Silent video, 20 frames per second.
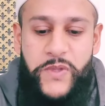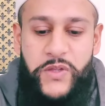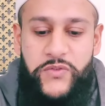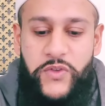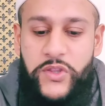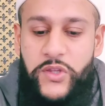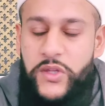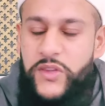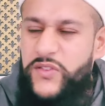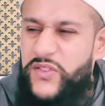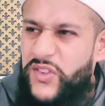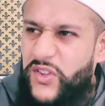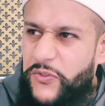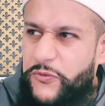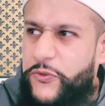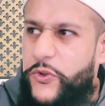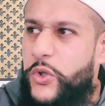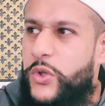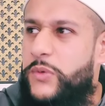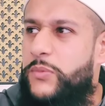So the, the
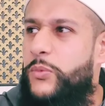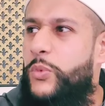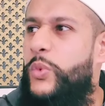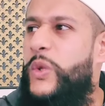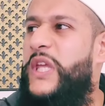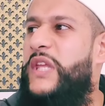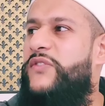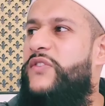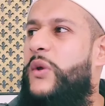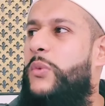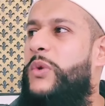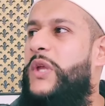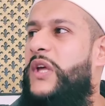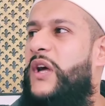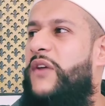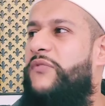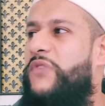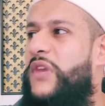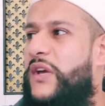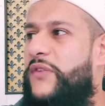few weeks that we
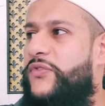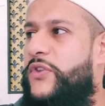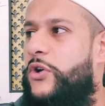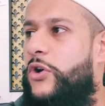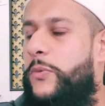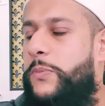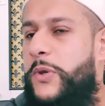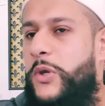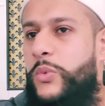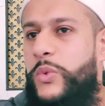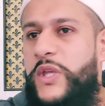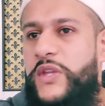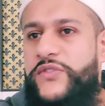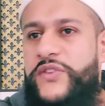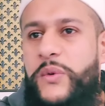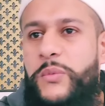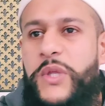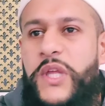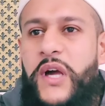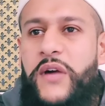have left, the couple of
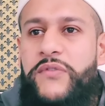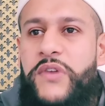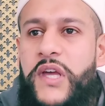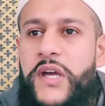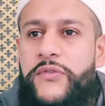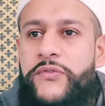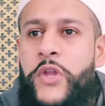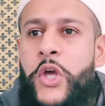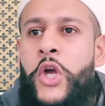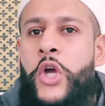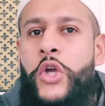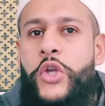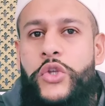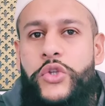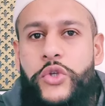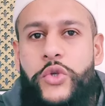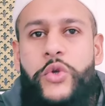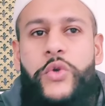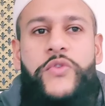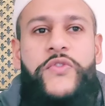weeks that we have left,
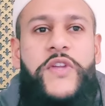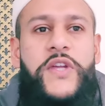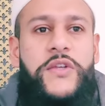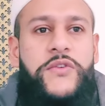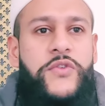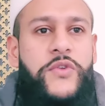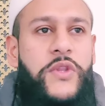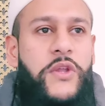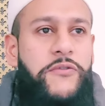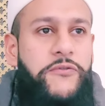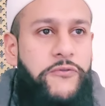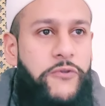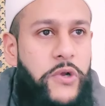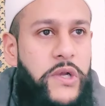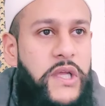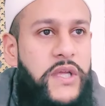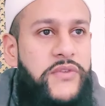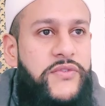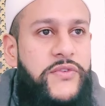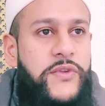use it to the
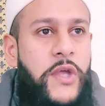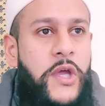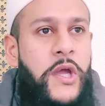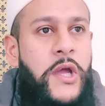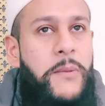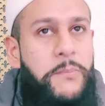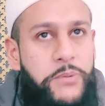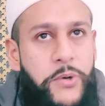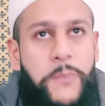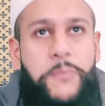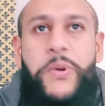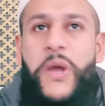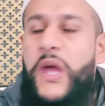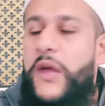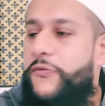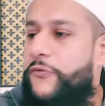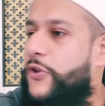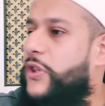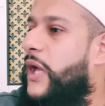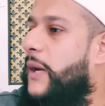fullest.
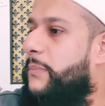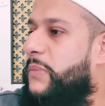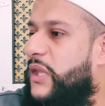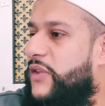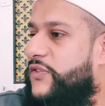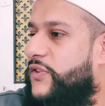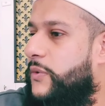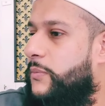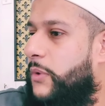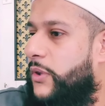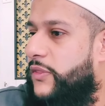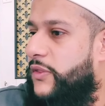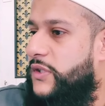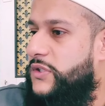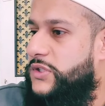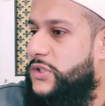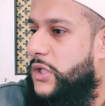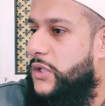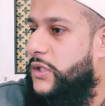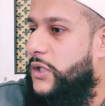Prepare for that blessed month,
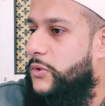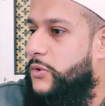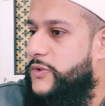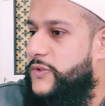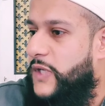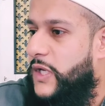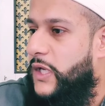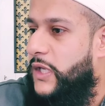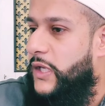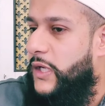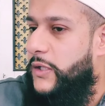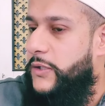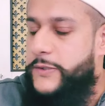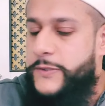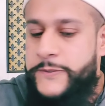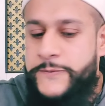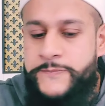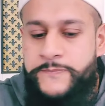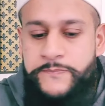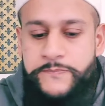inshallah ta'ala.
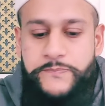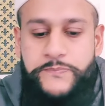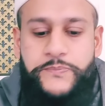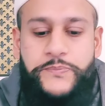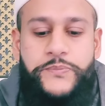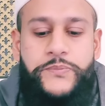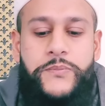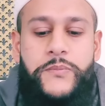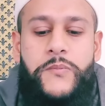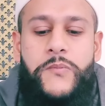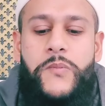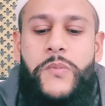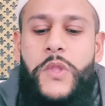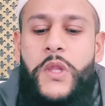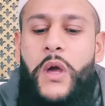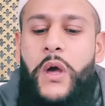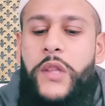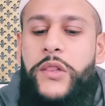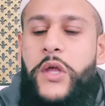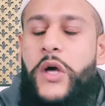
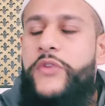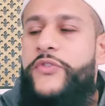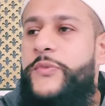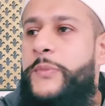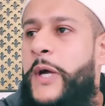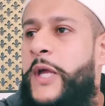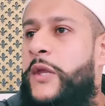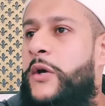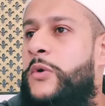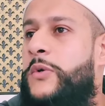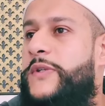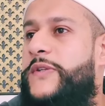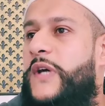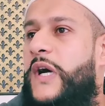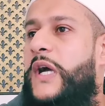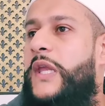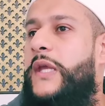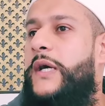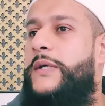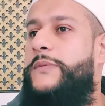Allah subhanahu wa
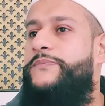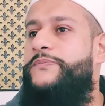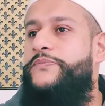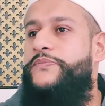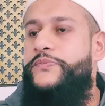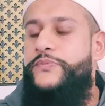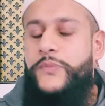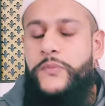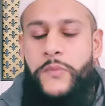ta'ala